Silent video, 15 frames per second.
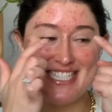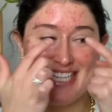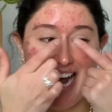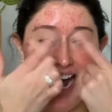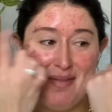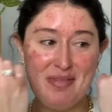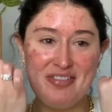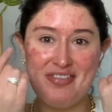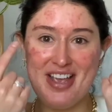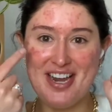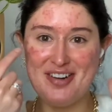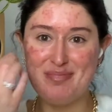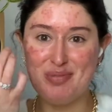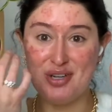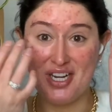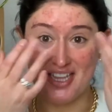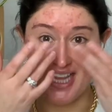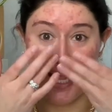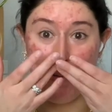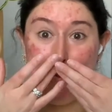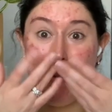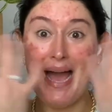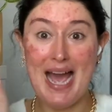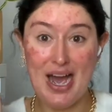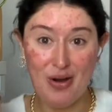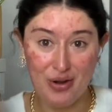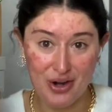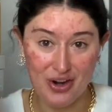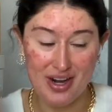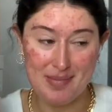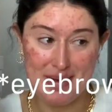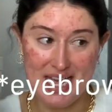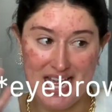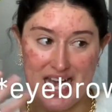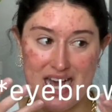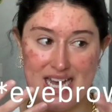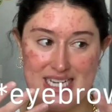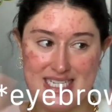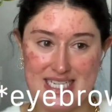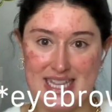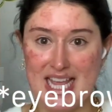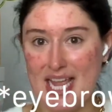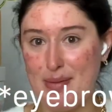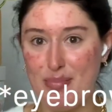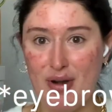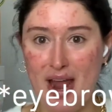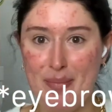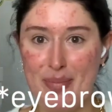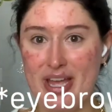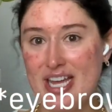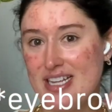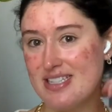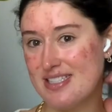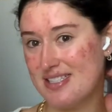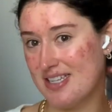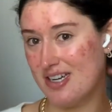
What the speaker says: I'm a fan of putting like powder in my eye to like prep it, so.